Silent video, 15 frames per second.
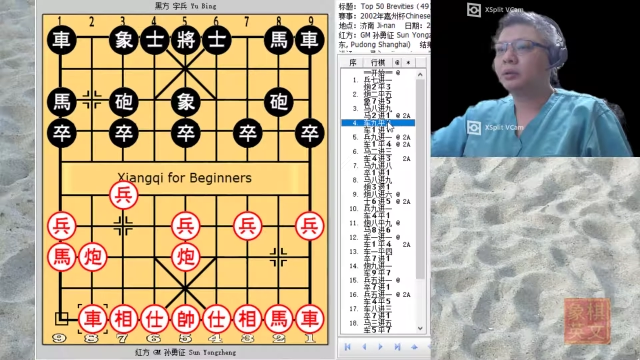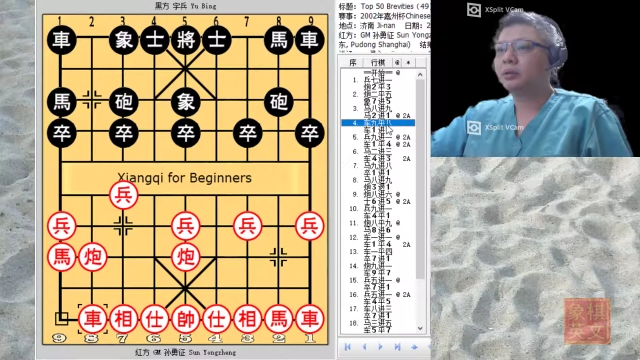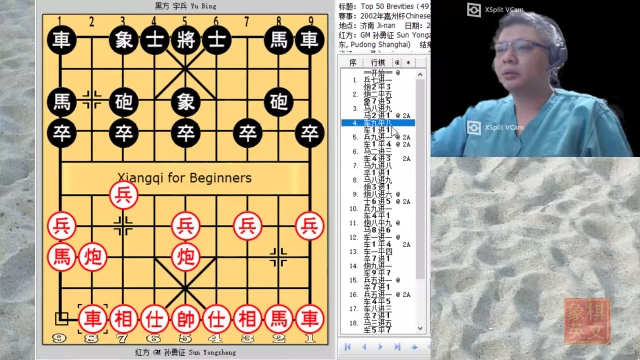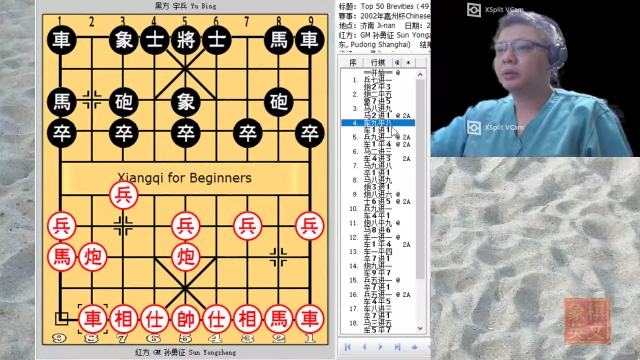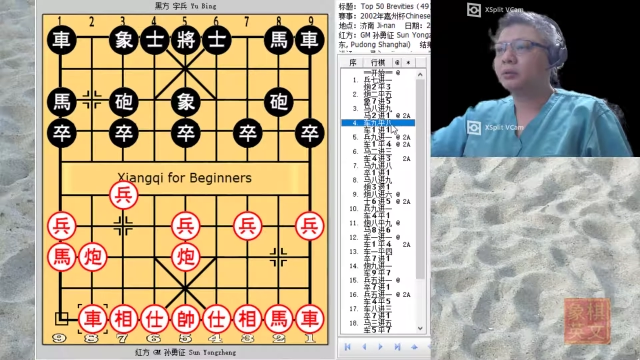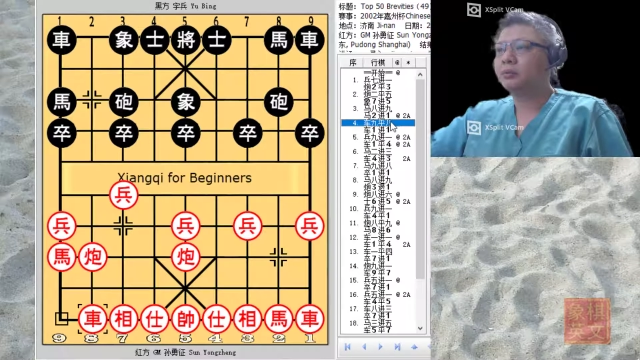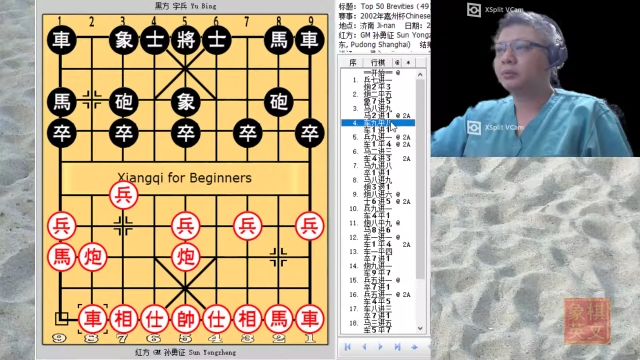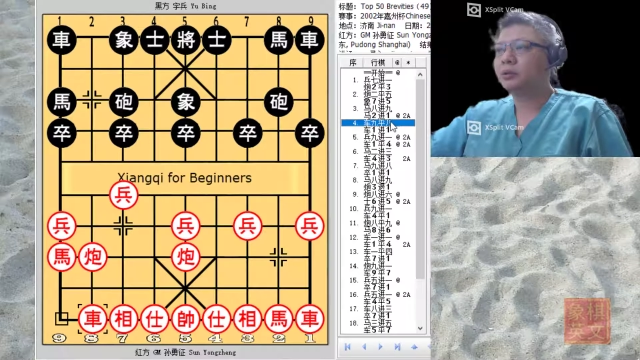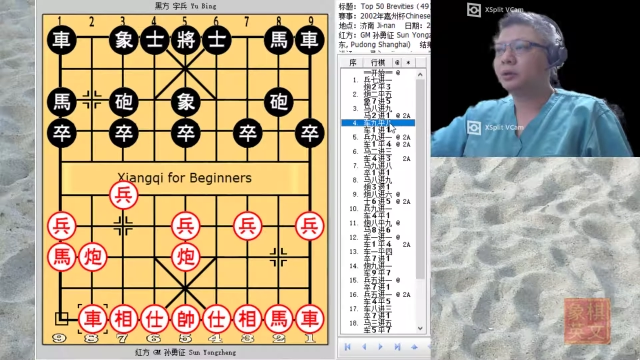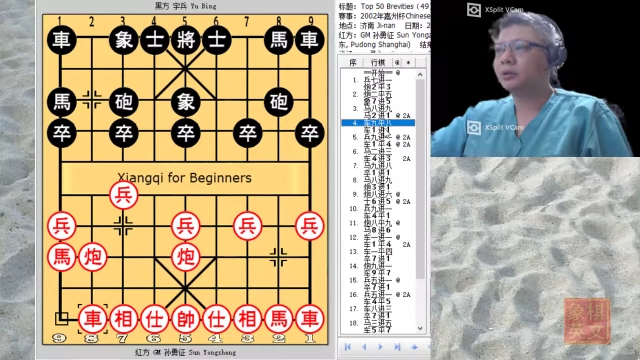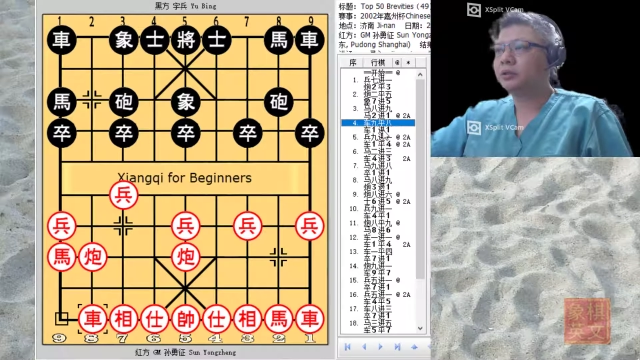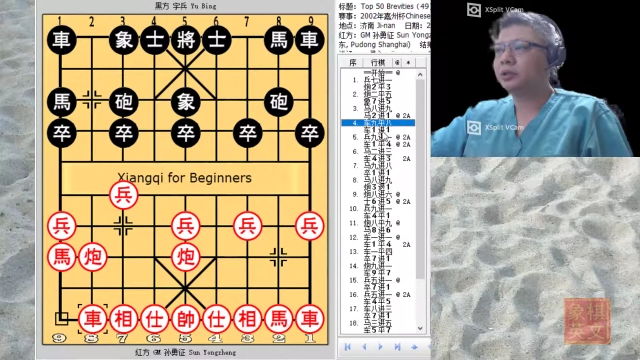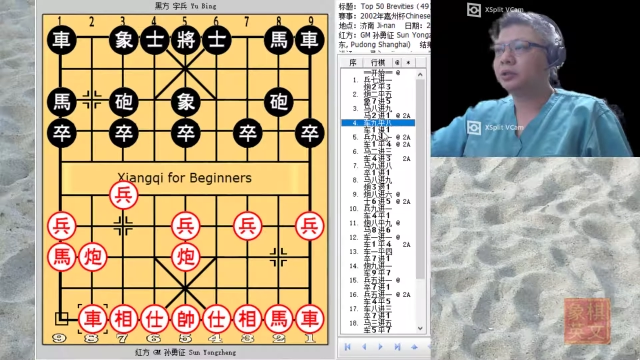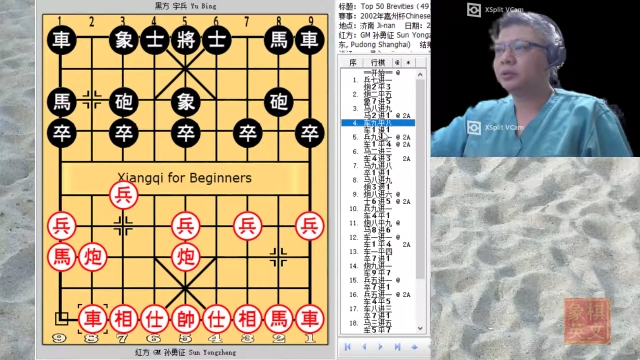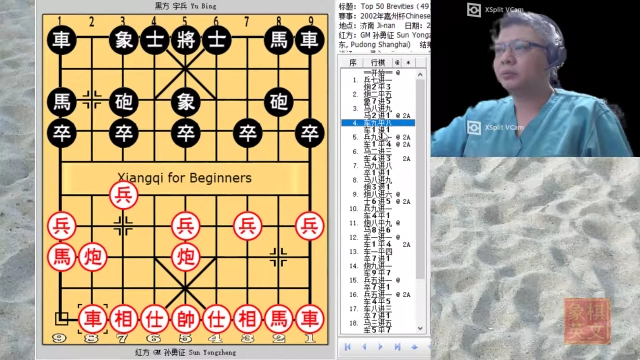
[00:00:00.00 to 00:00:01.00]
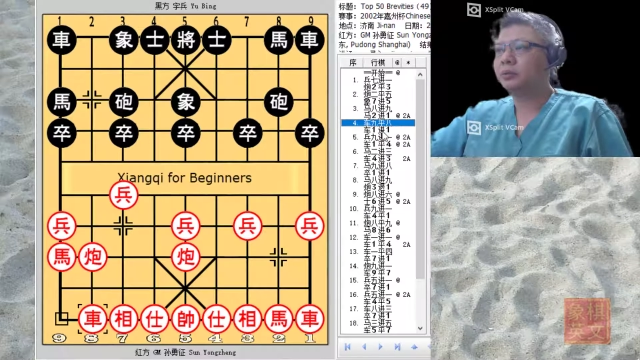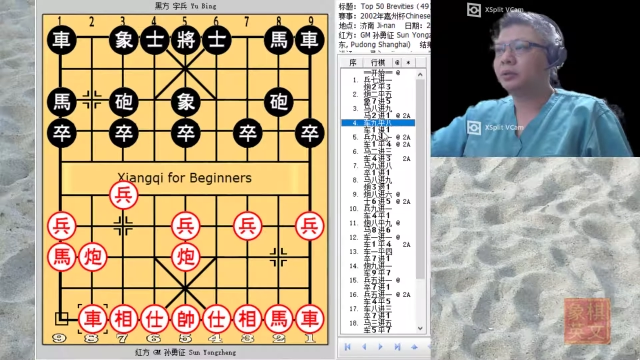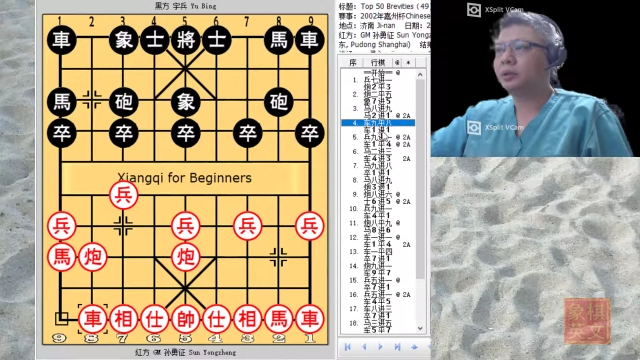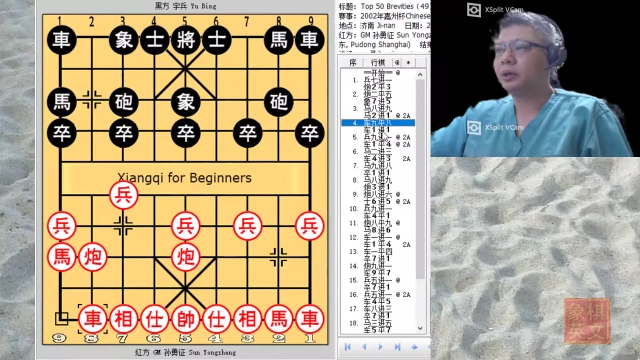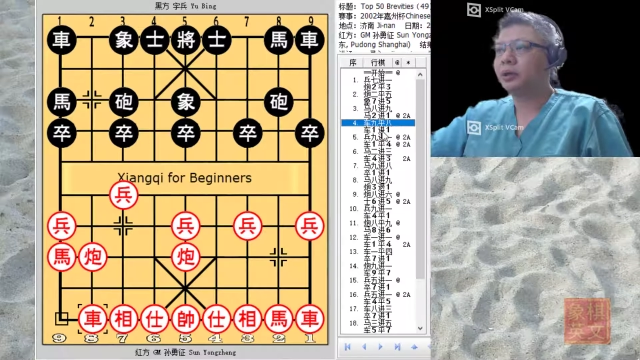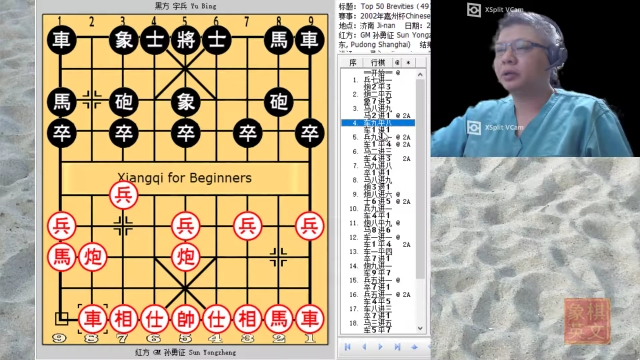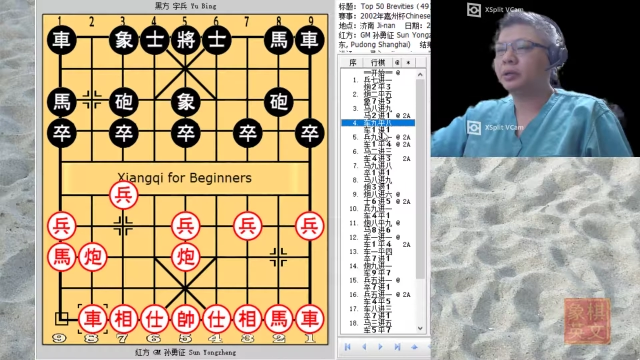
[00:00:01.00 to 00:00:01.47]
Red will continue with
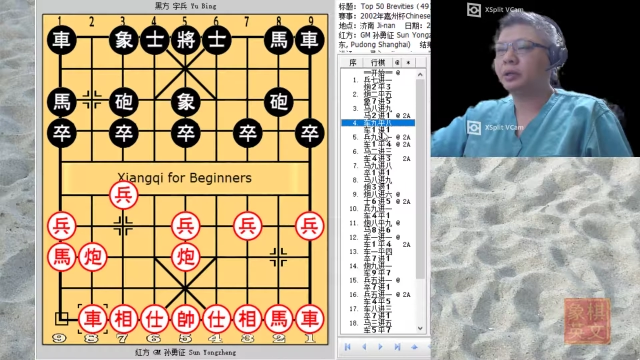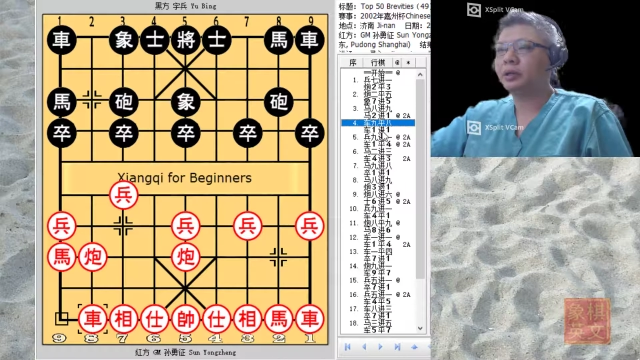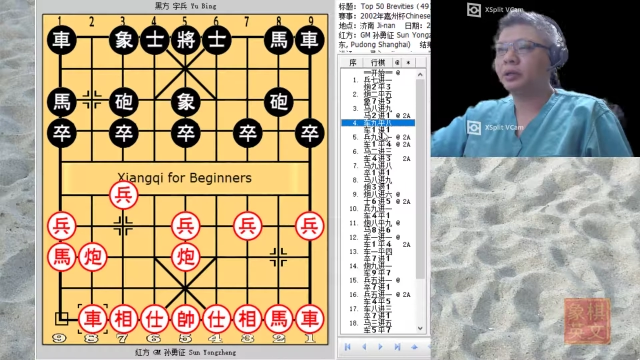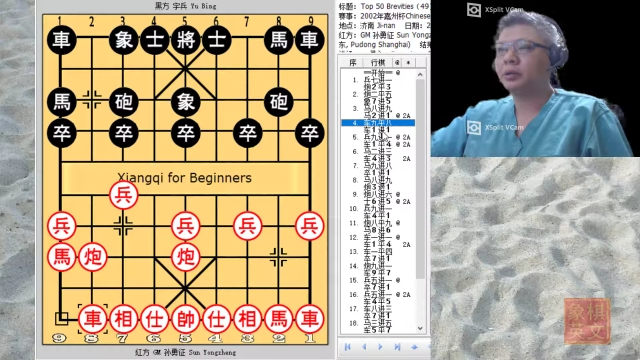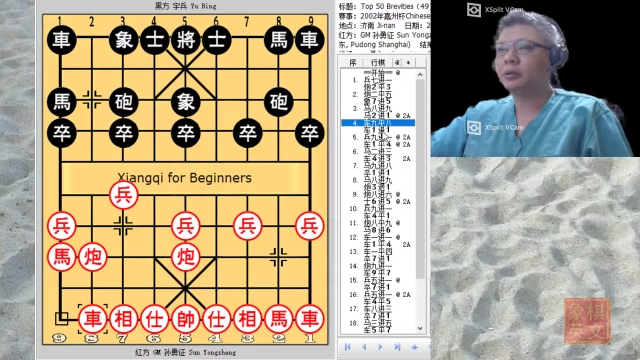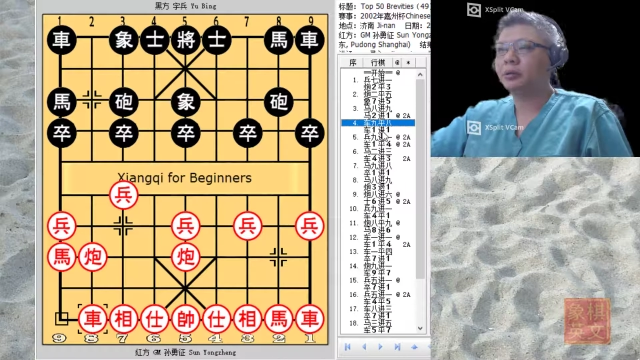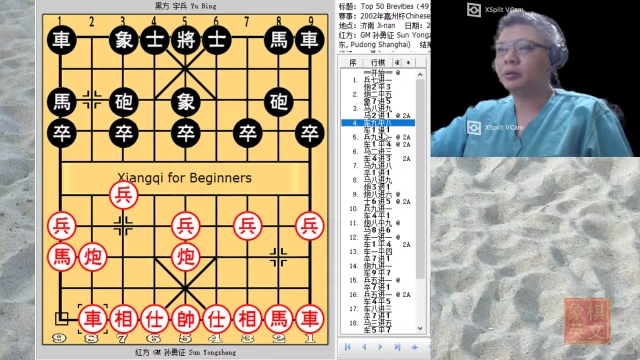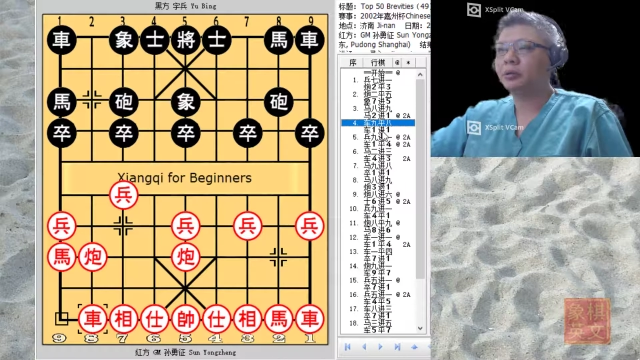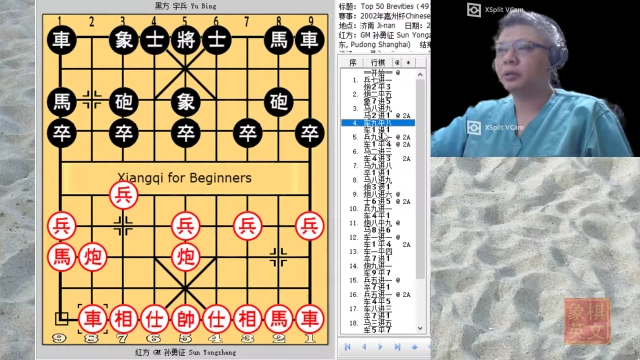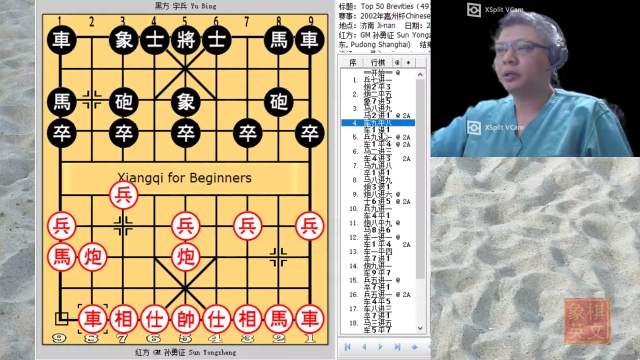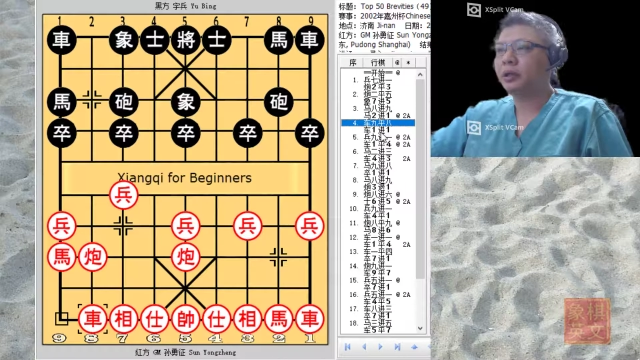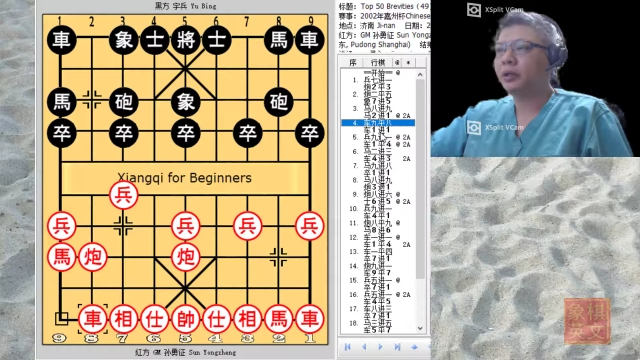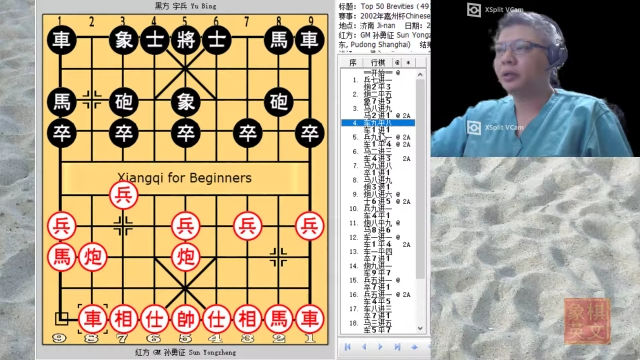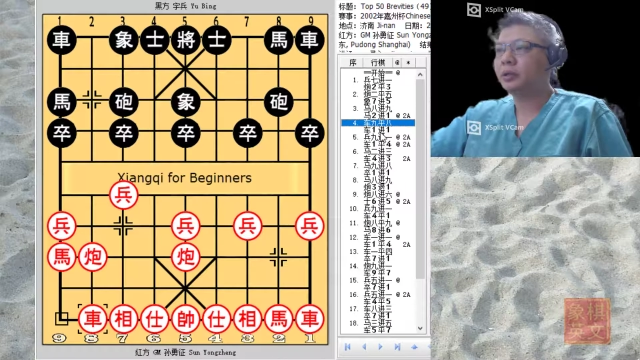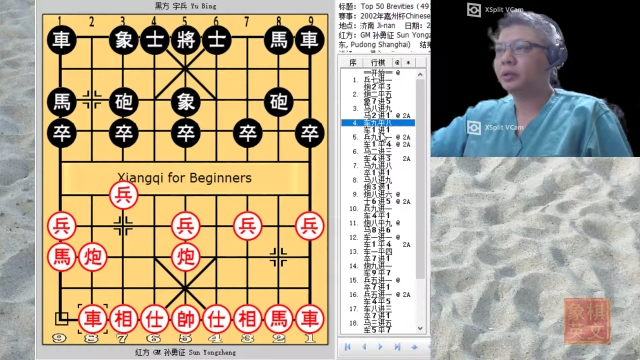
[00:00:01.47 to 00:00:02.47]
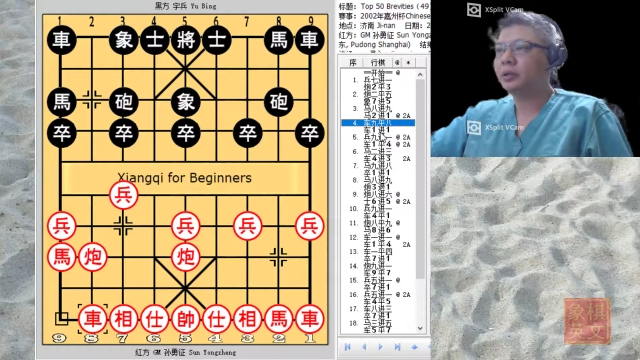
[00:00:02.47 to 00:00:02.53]
R9 equals to 8.